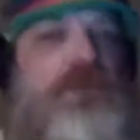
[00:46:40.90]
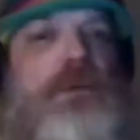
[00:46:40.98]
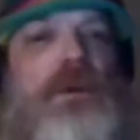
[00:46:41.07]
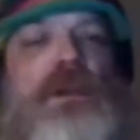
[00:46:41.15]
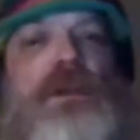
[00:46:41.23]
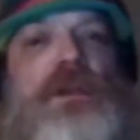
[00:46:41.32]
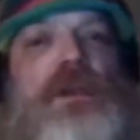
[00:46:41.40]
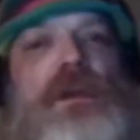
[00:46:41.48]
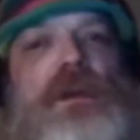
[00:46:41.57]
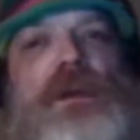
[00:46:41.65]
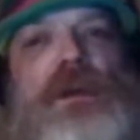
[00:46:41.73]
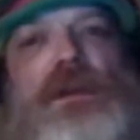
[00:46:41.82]
away,
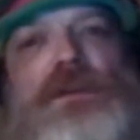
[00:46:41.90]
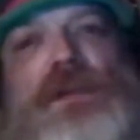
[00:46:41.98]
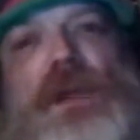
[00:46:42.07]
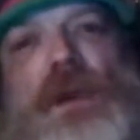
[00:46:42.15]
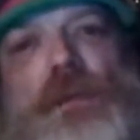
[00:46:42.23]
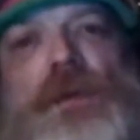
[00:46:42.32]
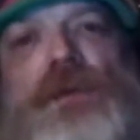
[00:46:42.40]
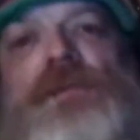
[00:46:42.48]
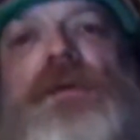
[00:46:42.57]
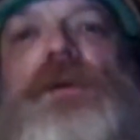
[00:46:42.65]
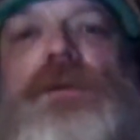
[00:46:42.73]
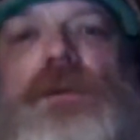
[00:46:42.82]
you say, I want to
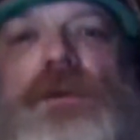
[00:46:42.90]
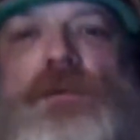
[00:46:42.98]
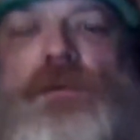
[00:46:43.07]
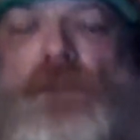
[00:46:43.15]
phone home.